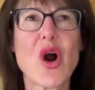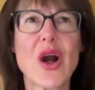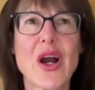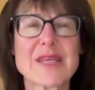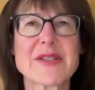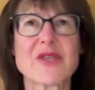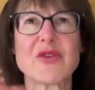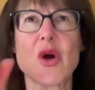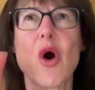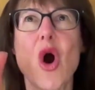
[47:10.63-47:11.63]
I ask myself, you
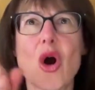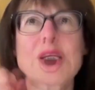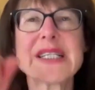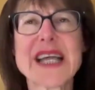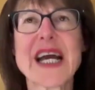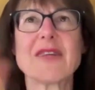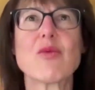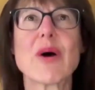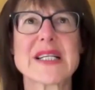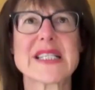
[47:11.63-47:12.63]
know, on a scale of
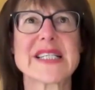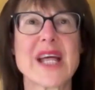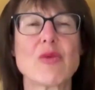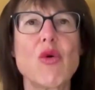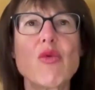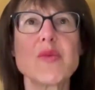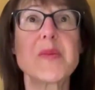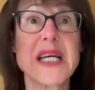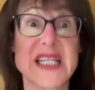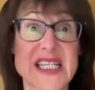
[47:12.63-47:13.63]
1 to 10, what would
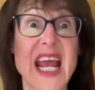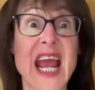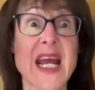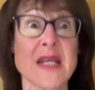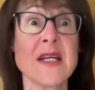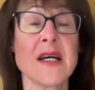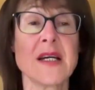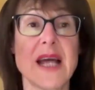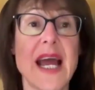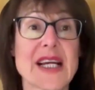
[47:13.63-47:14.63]
be a 10
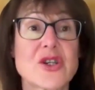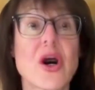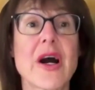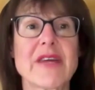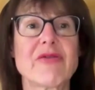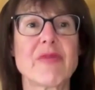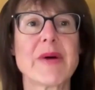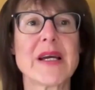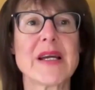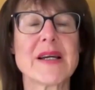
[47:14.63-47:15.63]
anxiety for
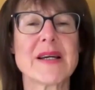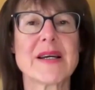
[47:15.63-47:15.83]
me?